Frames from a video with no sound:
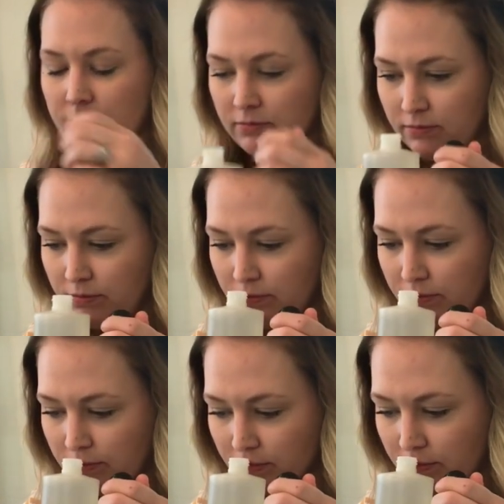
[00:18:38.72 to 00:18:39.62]

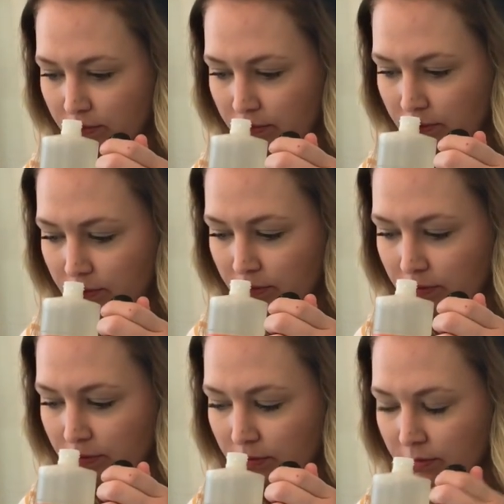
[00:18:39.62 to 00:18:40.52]

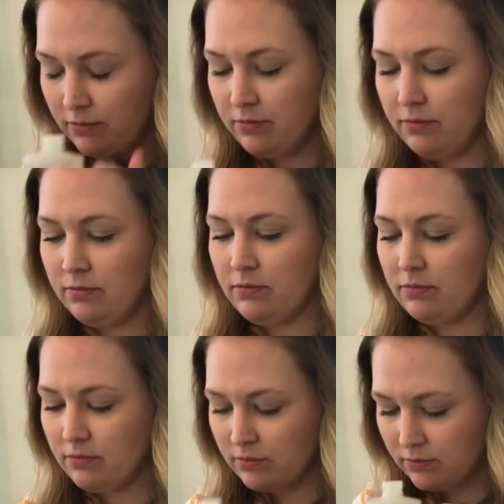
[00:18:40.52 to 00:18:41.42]

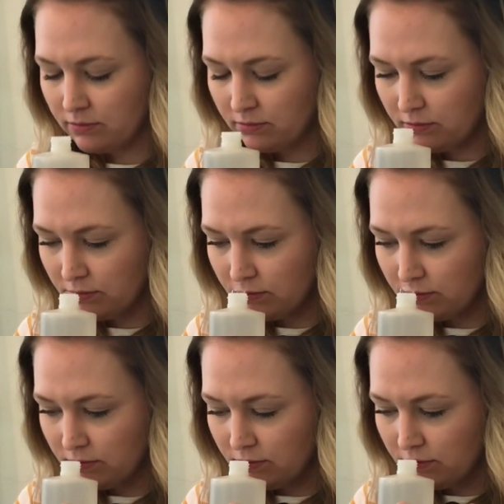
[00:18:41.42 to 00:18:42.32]

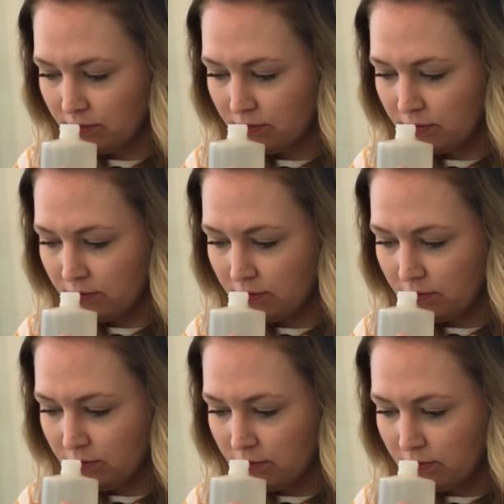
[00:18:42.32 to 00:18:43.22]

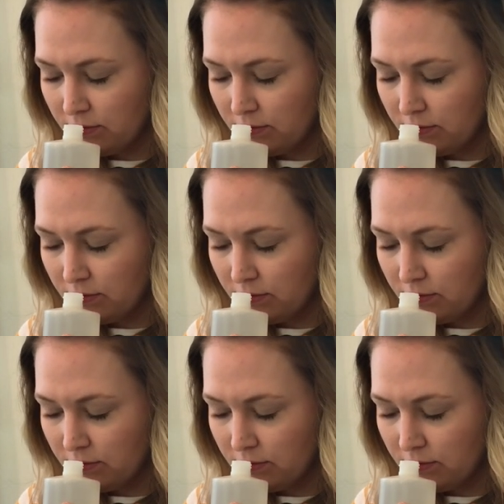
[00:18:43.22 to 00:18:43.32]
(silence)